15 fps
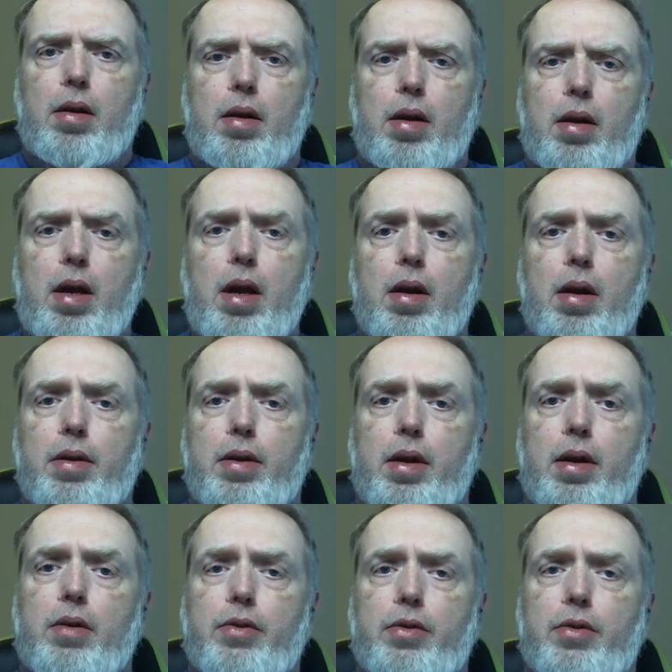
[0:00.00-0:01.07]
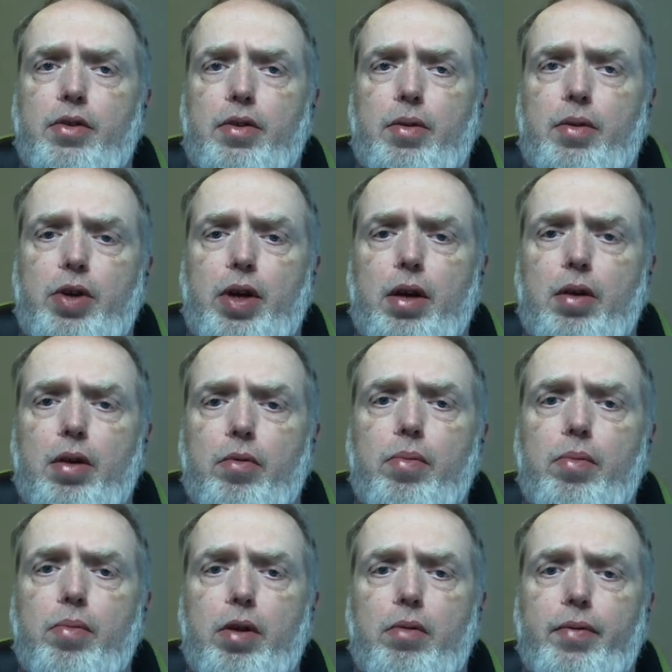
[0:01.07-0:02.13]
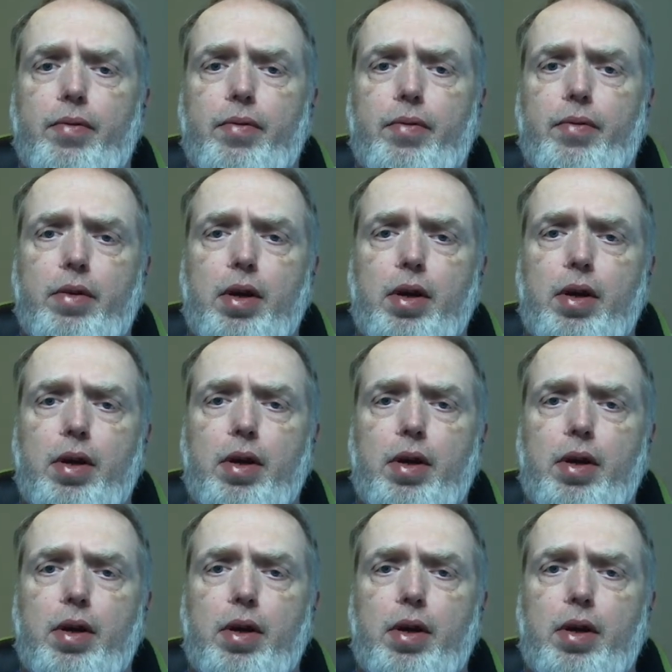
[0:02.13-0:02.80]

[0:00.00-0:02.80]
Today on the Hero System channel, we'll be reviewing